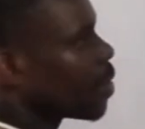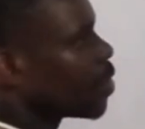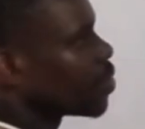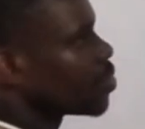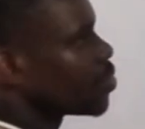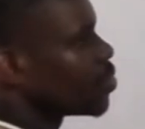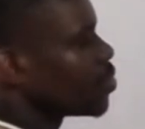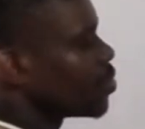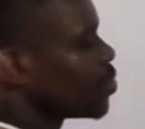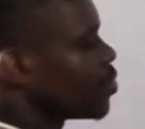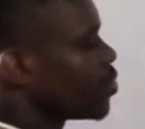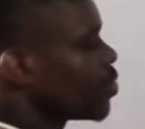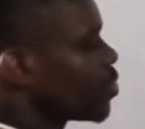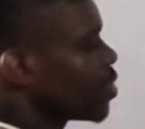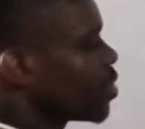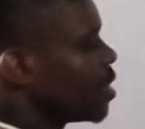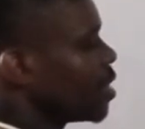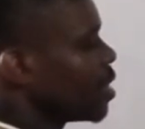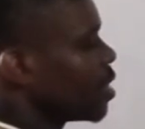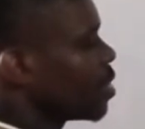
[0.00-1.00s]
power
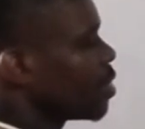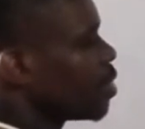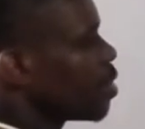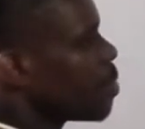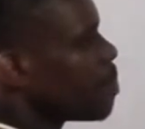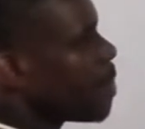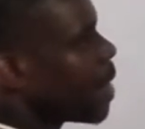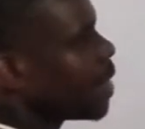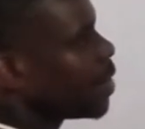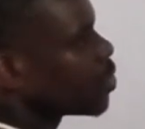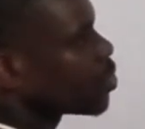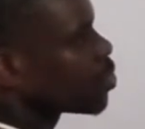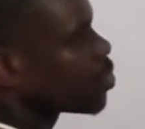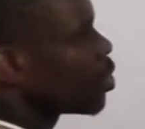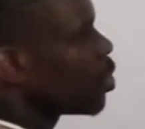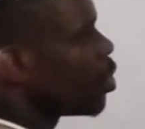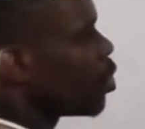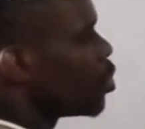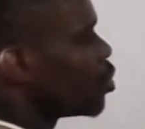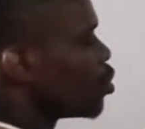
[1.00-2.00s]
3 minus
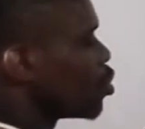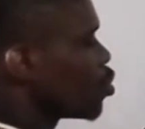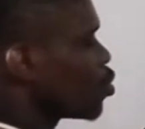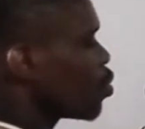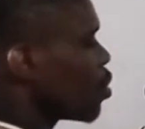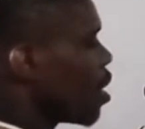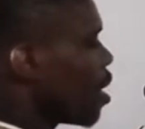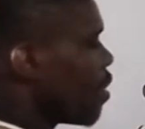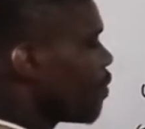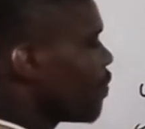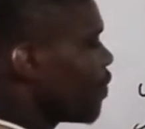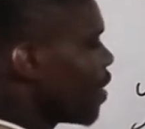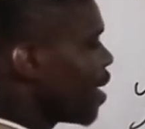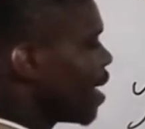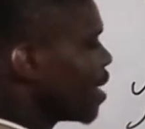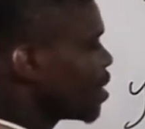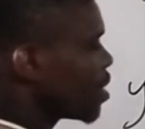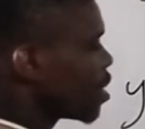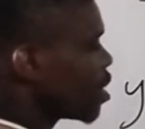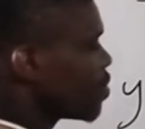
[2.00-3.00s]

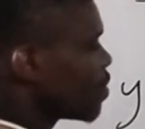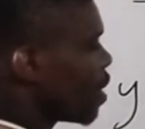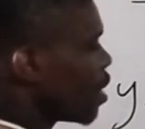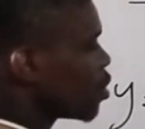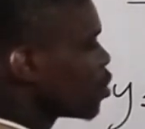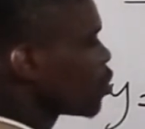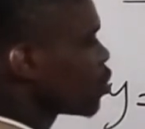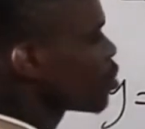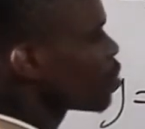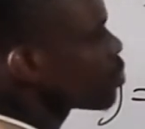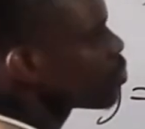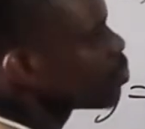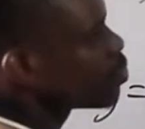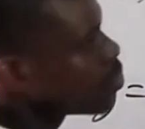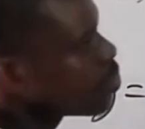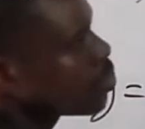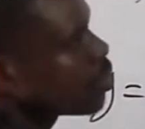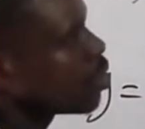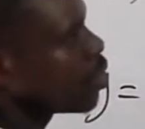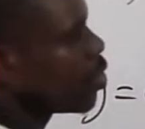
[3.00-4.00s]
12x power
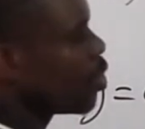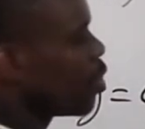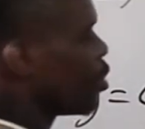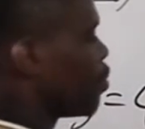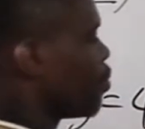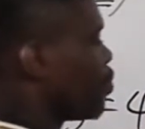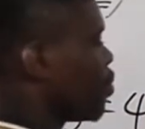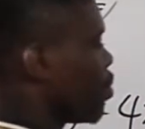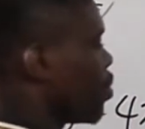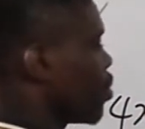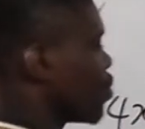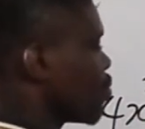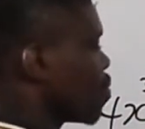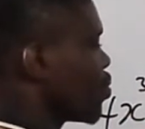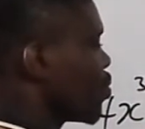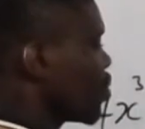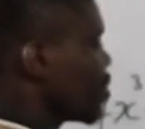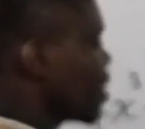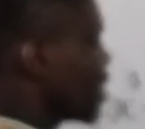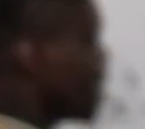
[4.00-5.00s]
2 plus
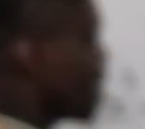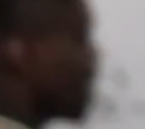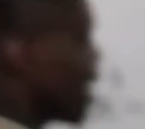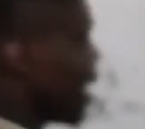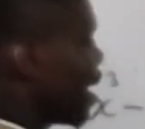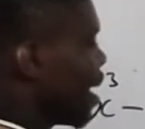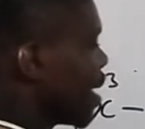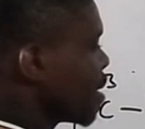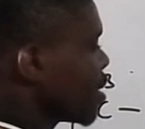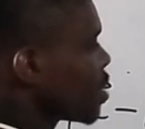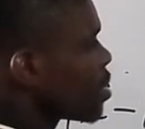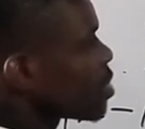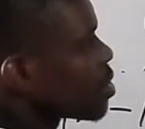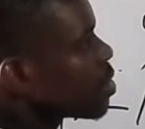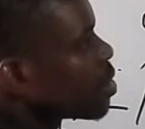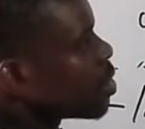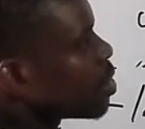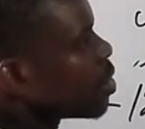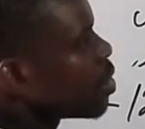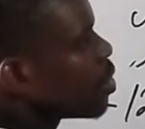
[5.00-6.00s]
3x
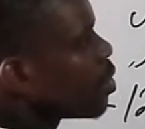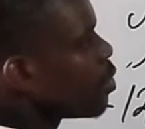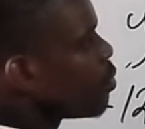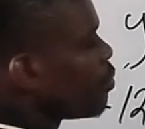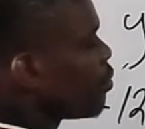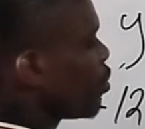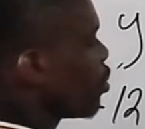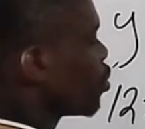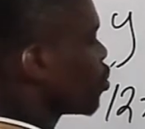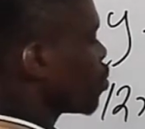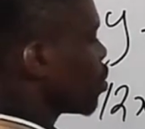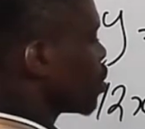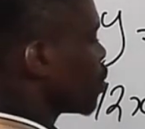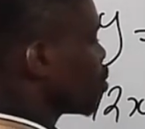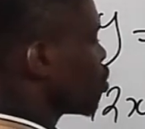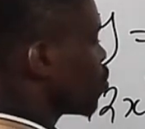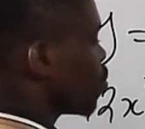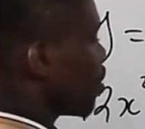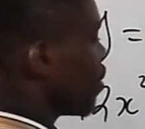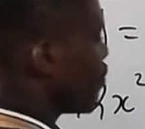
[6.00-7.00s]
plus
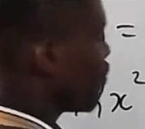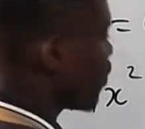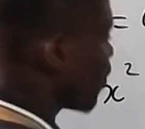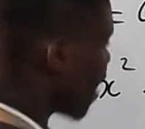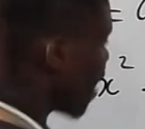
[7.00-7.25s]
12,